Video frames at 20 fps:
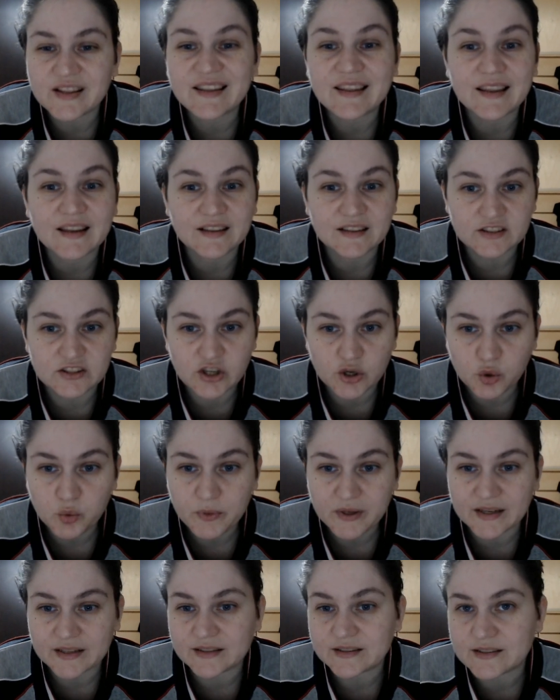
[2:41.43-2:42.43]

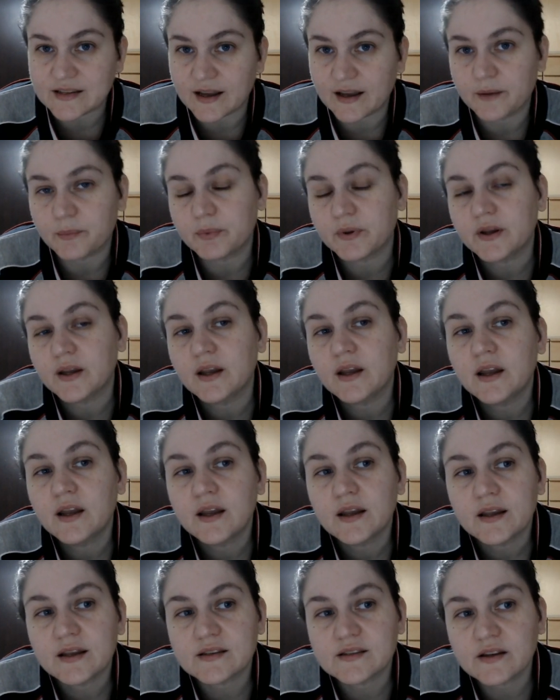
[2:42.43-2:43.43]
dominant type
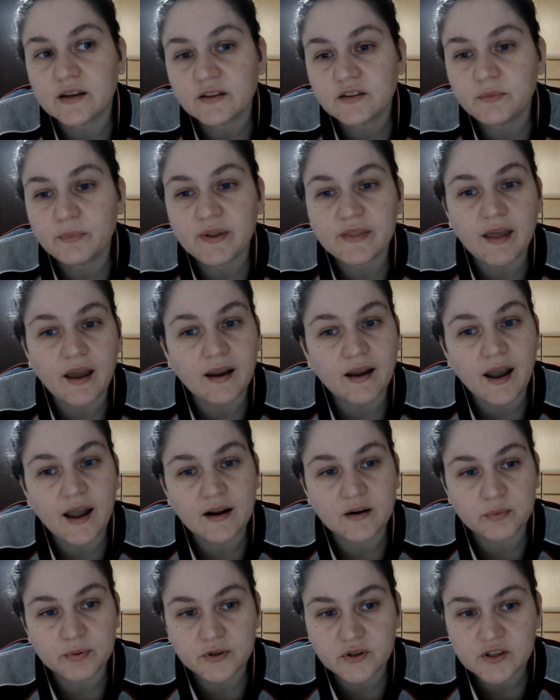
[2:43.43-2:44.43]
is going to be that kind of
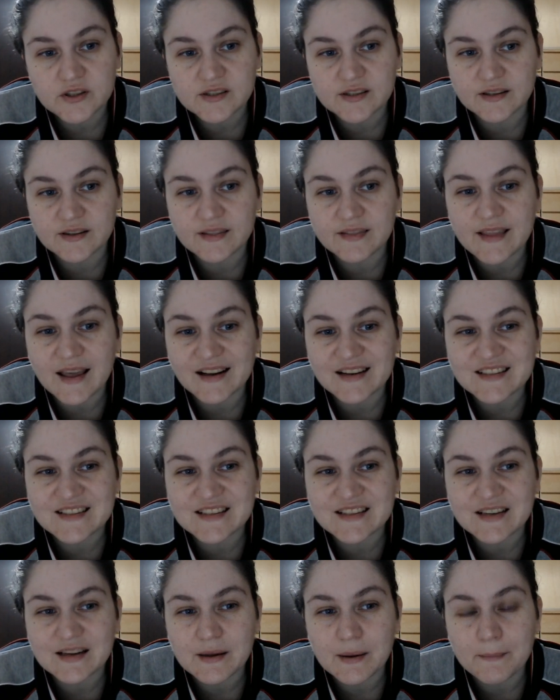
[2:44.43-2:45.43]
person
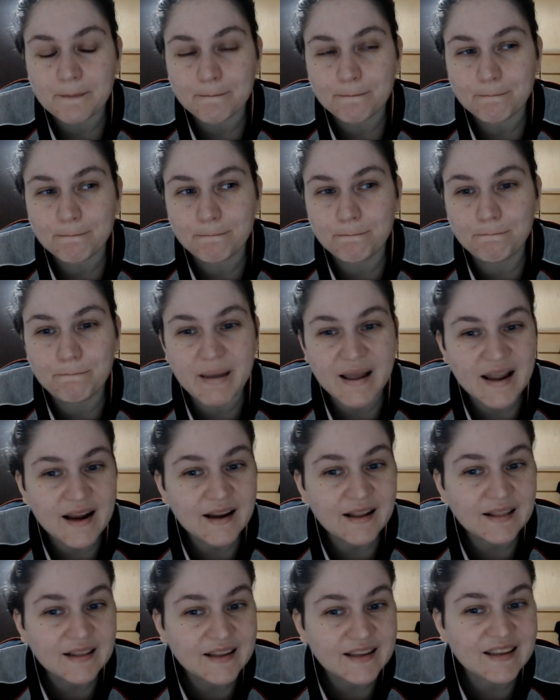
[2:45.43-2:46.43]
that
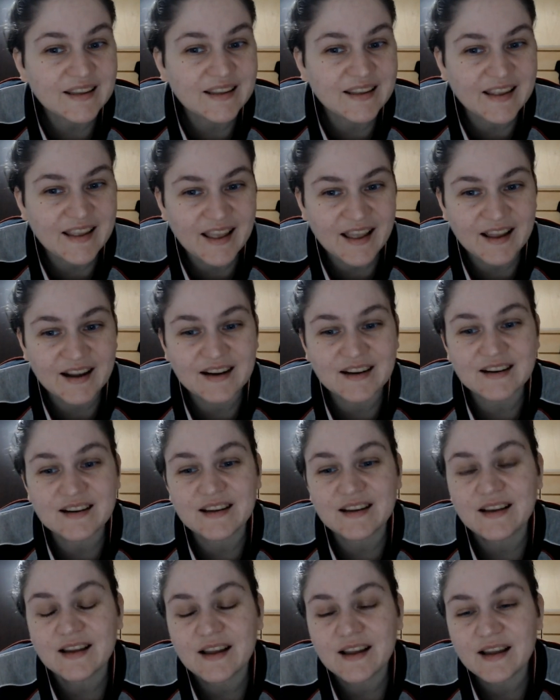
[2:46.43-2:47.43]
barely can
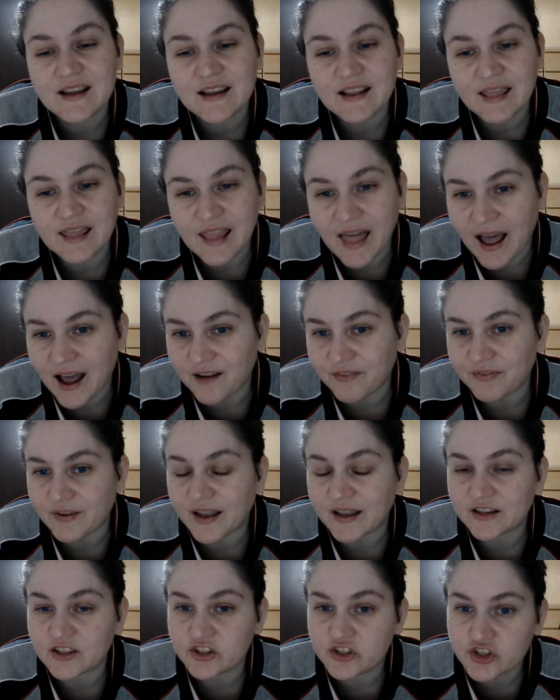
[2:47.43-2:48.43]
laugh at
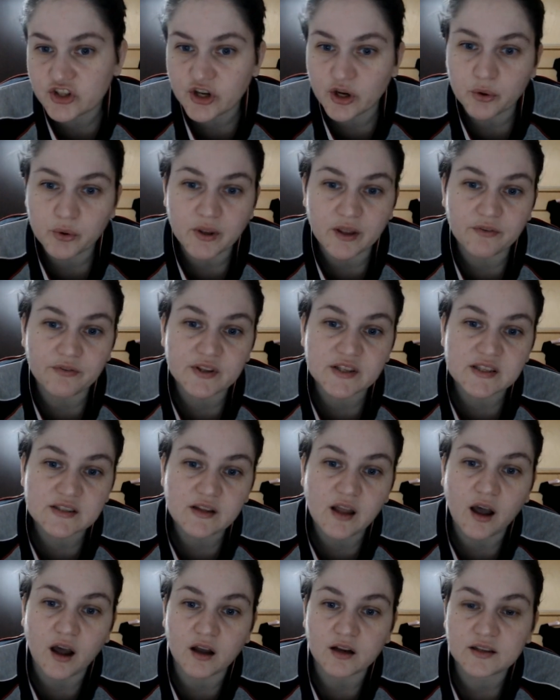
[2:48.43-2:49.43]
a joke if it's
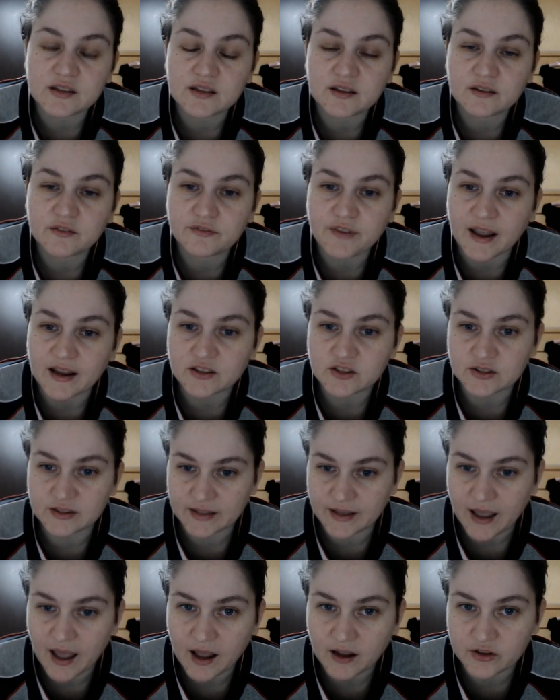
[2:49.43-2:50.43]
not factually
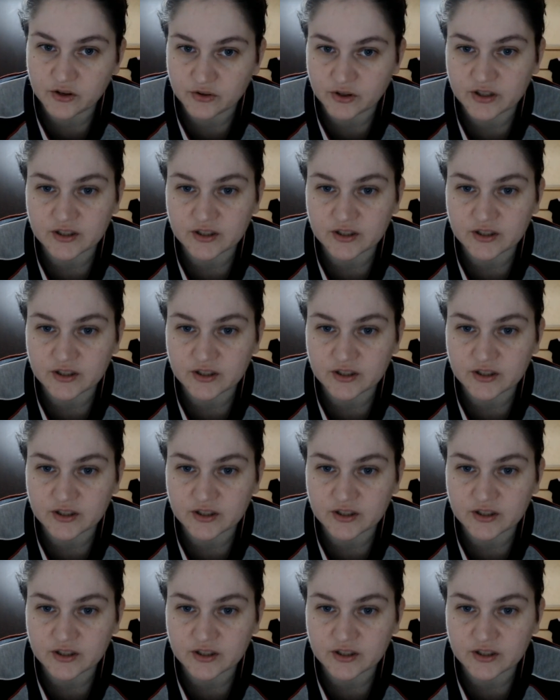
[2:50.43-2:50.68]
accurate.